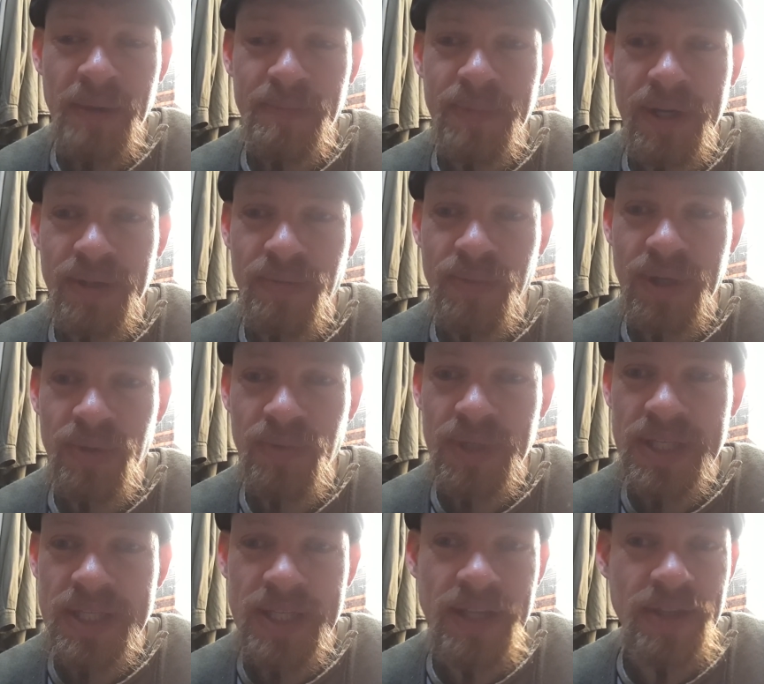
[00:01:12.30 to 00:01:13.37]
But when we
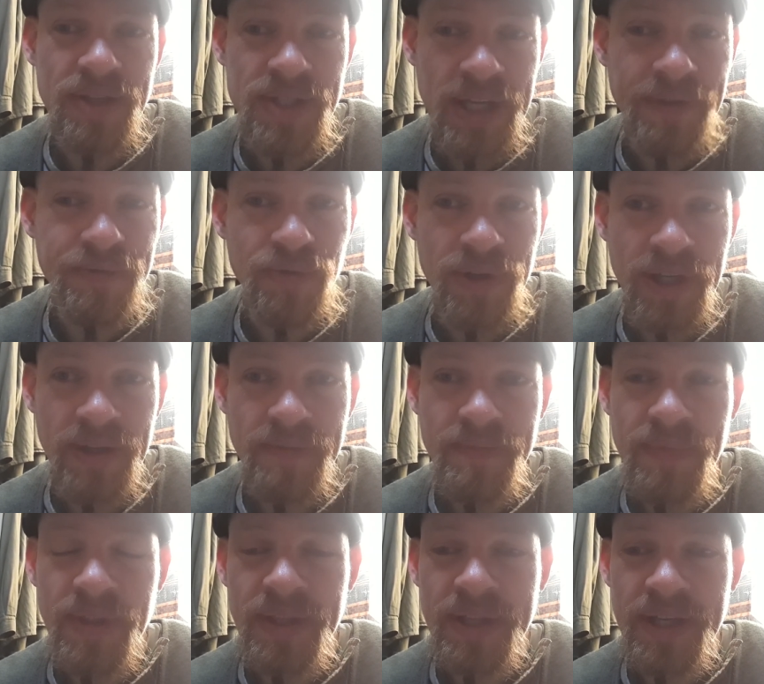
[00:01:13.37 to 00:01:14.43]
see the suffering
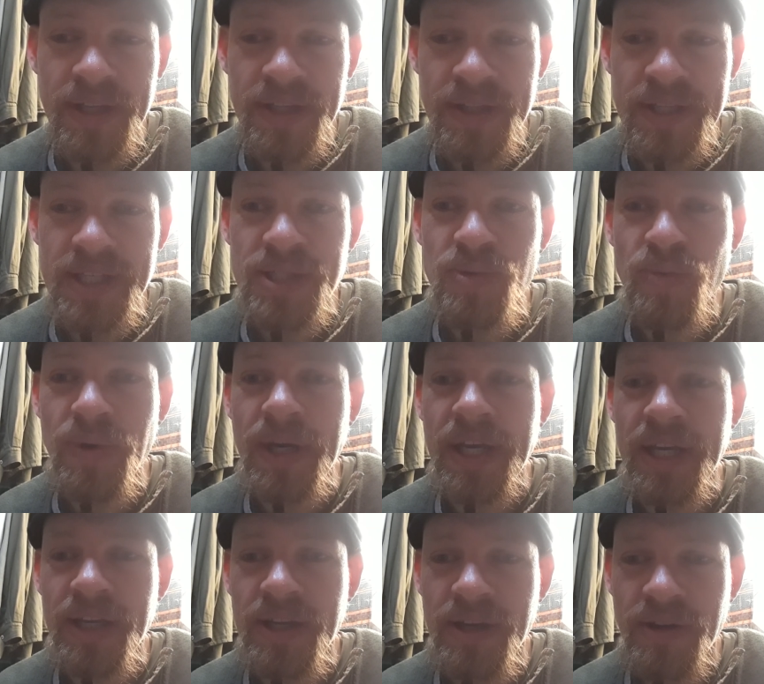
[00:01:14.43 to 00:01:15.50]
that this
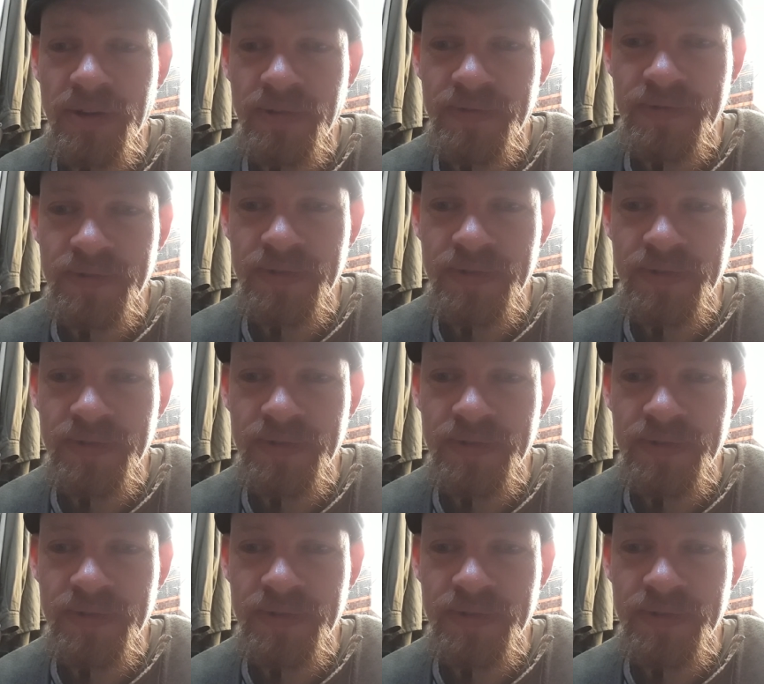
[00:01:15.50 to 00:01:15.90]
way of,